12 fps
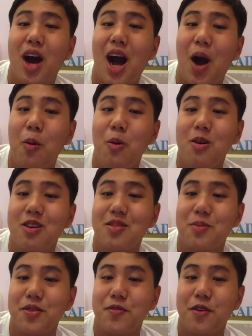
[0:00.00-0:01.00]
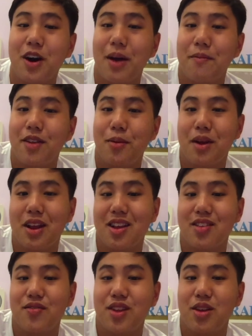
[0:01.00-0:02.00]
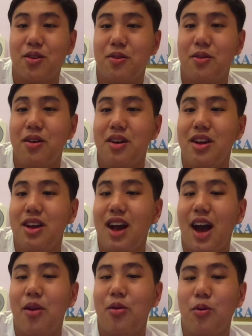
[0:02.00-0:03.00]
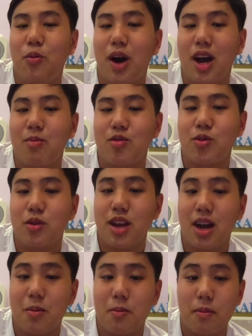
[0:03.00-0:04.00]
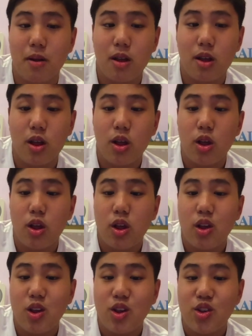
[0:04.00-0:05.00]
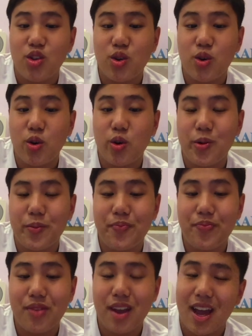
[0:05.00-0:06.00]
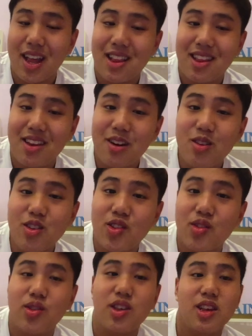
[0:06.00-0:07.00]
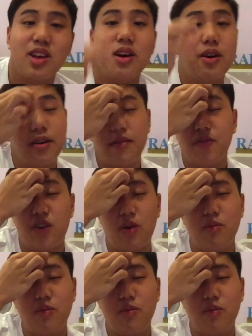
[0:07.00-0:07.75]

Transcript: hours before I'm filming this video. I don't know why I'm so dumb. So, and here's a form